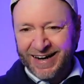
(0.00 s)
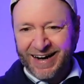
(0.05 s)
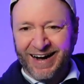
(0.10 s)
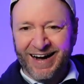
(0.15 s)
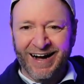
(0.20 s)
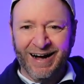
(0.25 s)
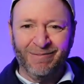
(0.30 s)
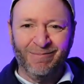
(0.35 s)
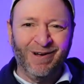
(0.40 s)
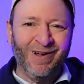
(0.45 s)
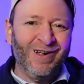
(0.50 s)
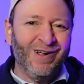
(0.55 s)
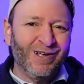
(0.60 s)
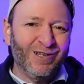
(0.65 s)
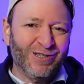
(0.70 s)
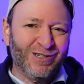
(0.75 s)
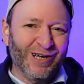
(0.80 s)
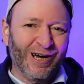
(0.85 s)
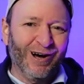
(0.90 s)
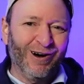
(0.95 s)
Um,
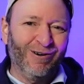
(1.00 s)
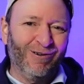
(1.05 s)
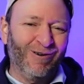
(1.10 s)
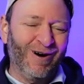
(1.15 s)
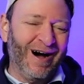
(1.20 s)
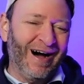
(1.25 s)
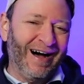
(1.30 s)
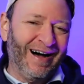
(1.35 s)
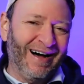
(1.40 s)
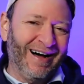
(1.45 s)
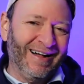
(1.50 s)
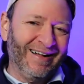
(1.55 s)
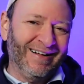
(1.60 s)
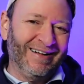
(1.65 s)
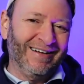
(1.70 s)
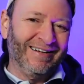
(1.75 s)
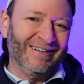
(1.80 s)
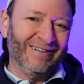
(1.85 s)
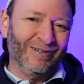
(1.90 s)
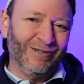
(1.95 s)
so,
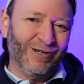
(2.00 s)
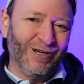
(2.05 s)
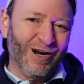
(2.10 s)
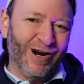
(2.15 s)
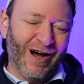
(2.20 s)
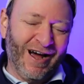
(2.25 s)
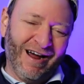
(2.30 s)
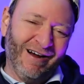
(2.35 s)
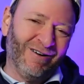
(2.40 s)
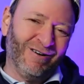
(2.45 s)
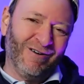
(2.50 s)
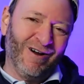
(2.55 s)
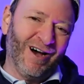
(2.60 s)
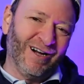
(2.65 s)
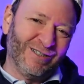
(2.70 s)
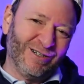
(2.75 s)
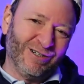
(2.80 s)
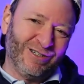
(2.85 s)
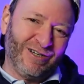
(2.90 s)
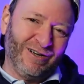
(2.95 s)
uh, you know, Aaron
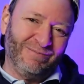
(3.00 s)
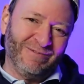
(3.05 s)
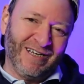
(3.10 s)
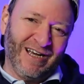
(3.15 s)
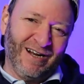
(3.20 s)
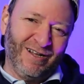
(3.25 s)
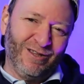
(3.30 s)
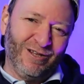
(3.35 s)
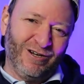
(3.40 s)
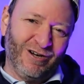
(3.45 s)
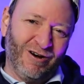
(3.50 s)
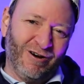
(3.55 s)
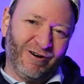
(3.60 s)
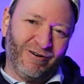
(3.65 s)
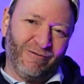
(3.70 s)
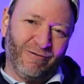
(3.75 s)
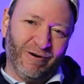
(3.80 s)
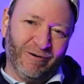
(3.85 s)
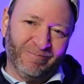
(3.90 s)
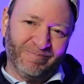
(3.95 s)
Rodgers comes out of the
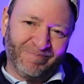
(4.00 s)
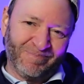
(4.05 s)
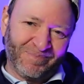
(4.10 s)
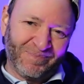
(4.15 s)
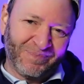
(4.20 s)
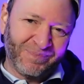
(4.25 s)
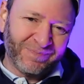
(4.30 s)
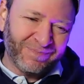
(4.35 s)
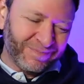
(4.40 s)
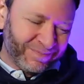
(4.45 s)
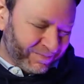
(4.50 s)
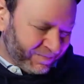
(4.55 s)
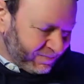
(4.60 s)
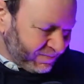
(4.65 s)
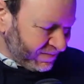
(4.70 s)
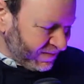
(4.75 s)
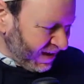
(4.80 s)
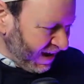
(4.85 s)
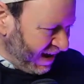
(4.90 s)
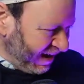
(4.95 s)
dark room
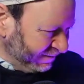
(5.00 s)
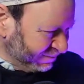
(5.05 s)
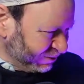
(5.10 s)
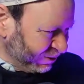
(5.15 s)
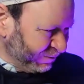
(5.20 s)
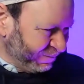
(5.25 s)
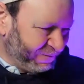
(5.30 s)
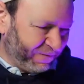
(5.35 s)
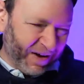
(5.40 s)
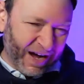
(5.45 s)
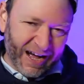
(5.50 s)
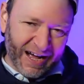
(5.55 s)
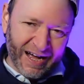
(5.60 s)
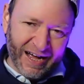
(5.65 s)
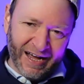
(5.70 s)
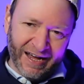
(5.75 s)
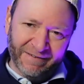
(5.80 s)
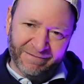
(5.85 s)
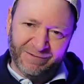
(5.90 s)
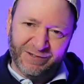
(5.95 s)
after
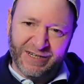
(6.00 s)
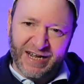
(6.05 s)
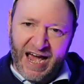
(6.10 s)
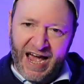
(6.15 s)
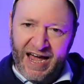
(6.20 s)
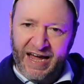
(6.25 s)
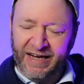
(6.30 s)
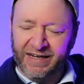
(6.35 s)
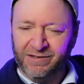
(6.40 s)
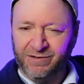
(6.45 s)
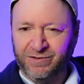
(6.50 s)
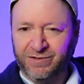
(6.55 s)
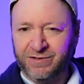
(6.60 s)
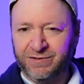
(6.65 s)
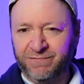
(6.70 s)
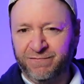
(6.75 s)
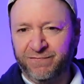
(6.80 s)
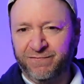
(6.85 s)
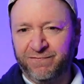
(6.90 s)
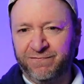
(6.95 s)
five
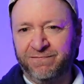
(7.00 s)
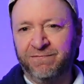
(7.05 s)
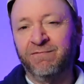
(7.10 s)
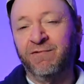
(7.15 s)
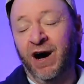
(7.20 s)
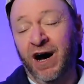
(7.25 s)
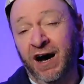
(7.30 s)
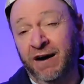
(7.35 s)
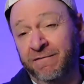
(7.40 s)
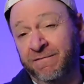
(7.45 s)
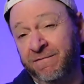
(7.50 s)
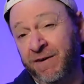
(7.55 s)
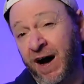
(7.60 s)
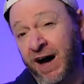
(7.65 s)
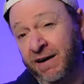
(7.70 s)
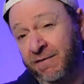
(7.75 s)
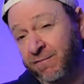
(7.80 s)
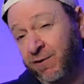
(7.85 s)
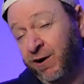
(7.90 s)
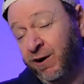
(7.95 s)
days, uh,
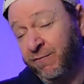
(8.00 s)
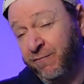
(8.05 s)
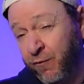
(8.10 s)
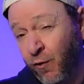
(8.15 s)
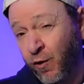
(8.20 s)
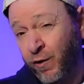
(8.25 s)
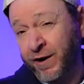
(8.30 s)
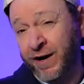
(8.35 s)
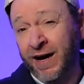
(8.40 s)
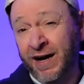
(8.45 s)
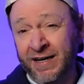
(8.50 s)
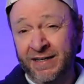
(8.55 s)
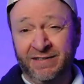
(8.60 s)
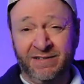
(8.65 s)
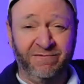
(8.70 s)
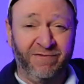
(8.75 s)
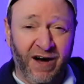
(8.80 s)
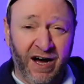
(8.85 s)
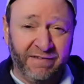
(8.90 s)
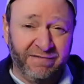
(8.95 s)
five, uh, four
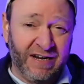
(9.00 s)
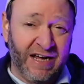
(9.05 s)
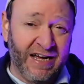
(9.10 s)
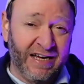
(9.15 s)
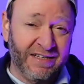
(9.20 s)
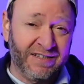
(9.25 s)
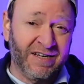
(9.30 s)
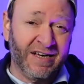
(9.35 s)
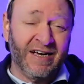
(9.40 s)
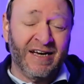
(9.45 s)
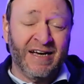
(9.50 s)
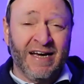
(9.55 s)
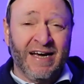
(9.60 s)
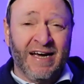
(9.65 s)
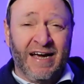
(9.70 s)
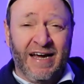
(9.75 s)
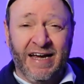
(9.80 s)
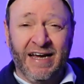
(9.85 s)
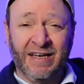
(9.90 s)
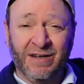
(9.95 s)
nights, five days
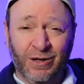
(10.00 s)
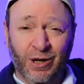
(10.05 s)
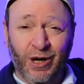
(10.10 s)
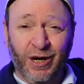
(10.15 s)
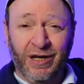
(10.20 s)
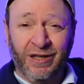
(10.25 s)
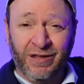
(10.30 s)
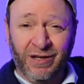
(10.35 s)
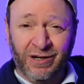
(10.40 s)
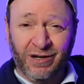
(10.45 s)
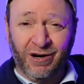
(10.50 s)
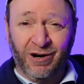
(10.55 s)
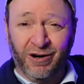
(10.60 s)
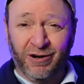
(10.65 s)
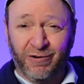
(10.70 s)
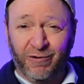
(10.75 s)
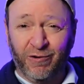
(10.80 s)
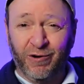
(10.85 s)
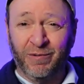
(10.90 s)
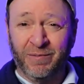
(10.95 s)
in the, in the
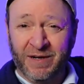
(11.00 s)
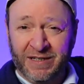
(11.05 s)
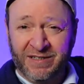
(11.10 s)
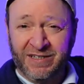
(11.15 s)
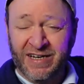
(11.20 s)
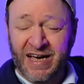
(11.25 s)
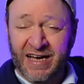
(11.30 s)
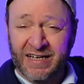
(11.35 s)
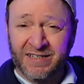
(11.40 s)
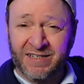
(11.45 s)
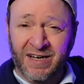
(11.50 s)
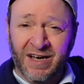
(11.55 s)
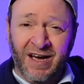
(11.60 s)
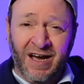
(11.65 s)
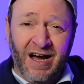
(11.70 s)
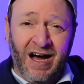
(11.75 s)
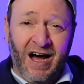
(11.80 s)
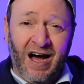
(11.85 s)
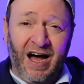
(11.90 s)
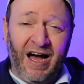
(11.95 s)
dark room, and says,
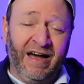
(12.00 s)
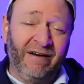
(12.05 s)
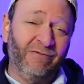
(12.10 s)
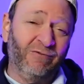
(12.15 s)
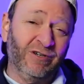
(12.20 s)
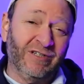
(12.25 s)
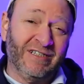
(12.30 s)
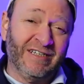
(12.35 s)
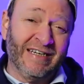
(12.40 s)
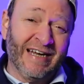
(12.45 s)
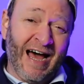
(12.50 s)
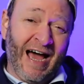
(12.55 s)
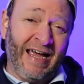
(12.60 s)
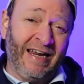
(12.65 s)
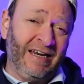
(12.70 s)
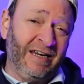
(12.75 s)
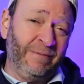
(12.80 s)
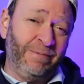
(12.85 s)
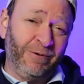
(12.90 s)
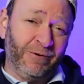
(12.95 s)
"I was
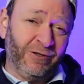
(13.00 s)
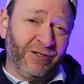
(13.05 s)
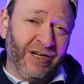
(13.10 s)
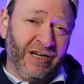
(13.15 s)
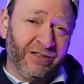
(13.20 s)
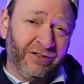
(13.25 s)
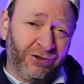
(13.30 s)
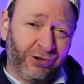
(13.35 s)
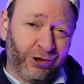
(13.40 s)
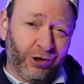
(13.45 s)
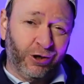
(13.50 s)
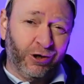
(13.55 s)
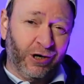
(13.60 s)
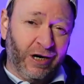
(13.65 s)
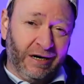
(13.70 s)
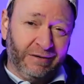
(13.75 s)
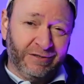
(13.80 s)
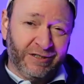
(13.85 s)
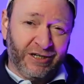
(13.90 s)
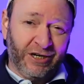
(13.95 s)
ninety percent sure
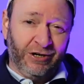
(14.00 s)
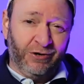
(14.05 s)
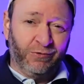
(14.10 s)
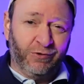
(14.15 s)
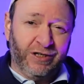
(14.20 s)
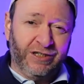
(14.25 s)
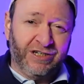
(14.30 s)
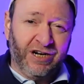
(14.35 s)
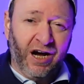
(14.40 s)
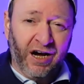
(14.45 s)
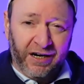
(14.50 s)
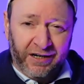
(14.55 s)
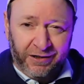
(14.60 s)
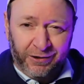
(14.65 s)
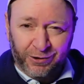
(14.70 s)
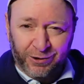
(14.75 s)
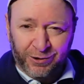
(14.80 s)
I was going to retire."